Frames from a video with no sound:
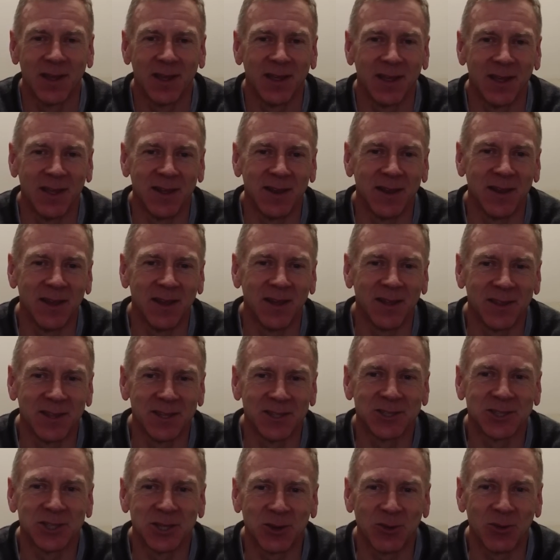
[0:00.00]
And
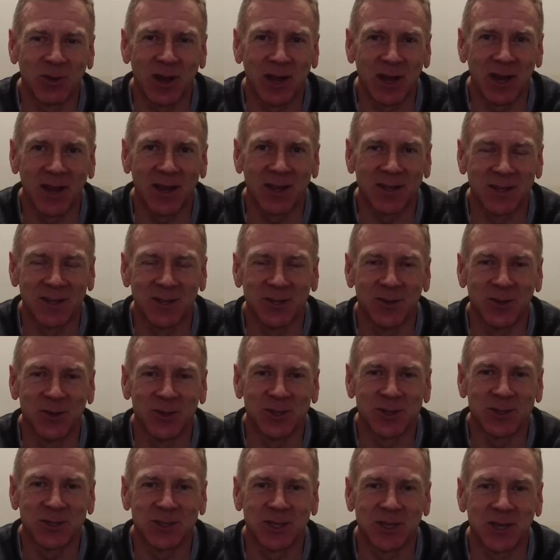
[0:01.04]
this year what I'd like to do
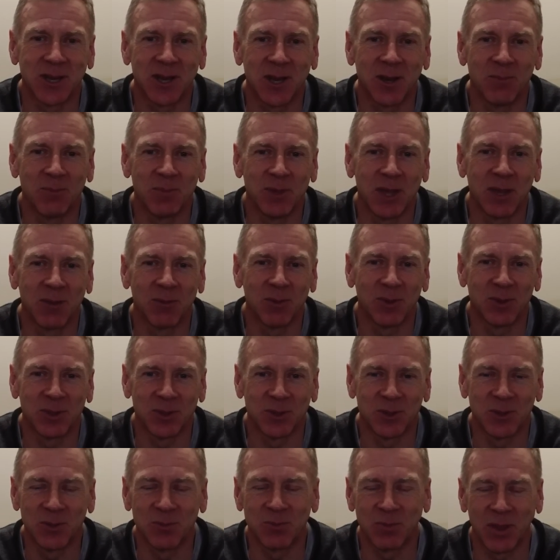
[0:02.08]
is be able
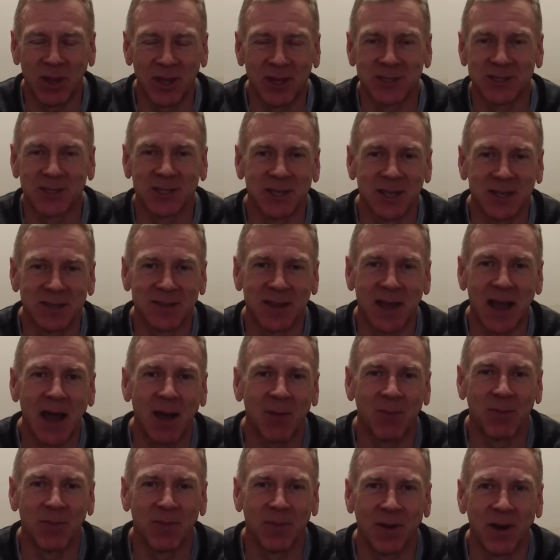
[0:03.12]
to place in the
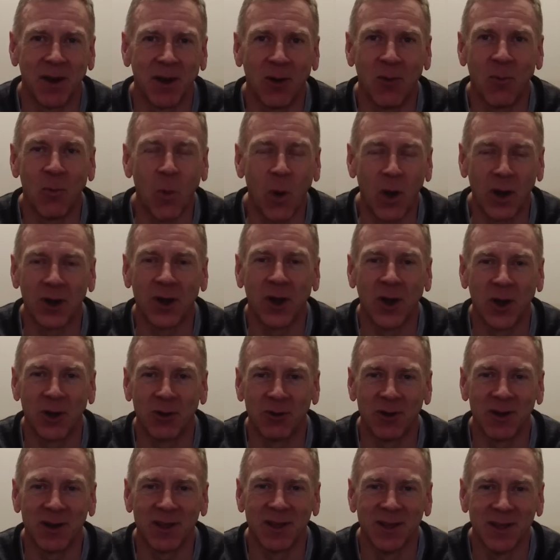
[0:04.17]
top
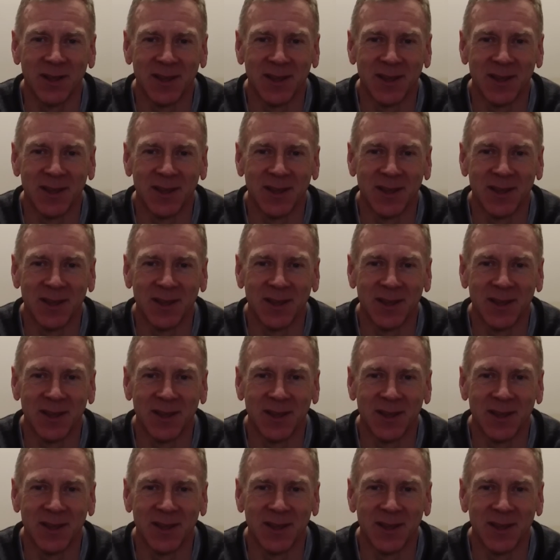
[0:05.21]
100.